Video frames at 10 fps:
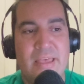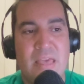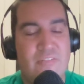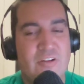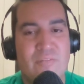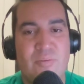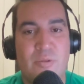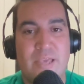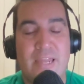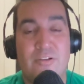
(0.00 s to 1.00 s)
if you're not
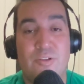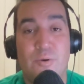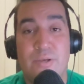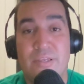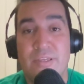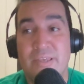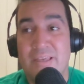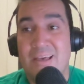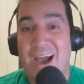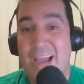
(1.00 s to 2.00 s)
familiar how to do it,
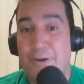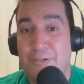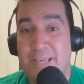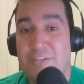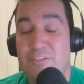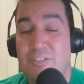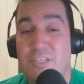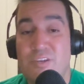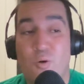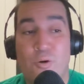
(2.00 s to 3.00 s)
hire an
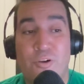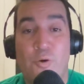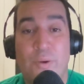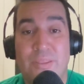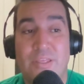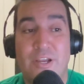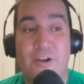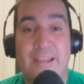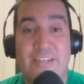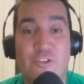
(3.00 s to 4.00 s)
agency or go in there
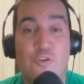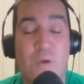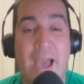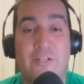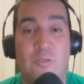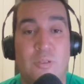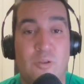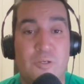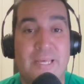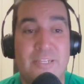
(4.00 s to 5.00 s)
and you actually
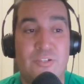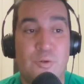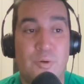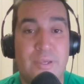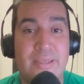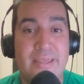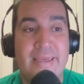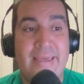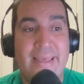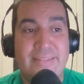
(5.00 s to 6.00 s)
learn how to do it
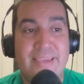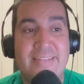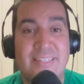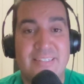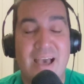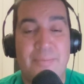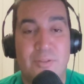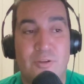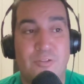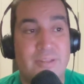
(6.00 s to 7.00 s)
and take the time to
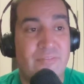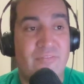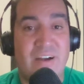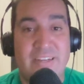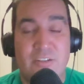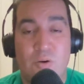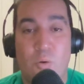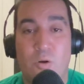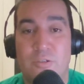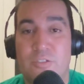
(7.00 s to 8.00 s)
learn it. Find a
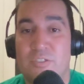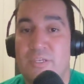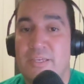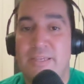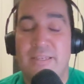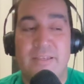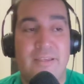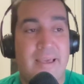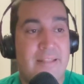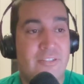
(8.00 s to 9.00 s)
course
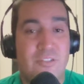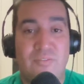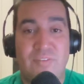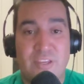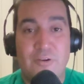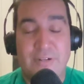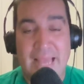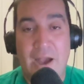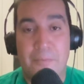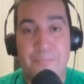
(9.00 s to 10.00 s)
and just figure it
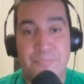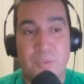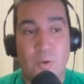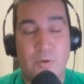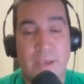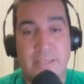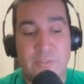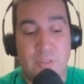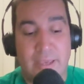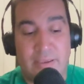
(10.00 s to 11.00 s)
out. Okay?
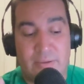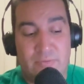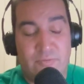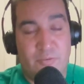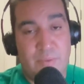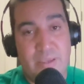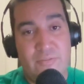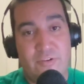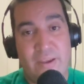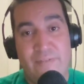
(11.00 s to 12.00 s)
So like for me,
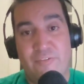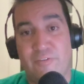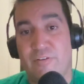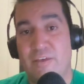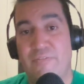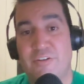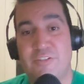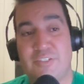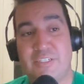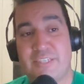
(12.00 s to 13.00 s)
for
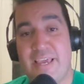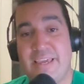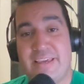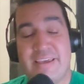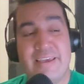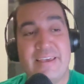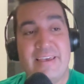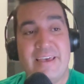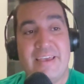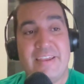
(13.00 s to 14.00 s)
efficiency's sake,
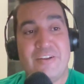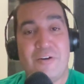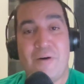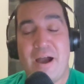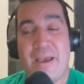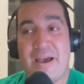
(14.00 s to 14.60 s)
we don't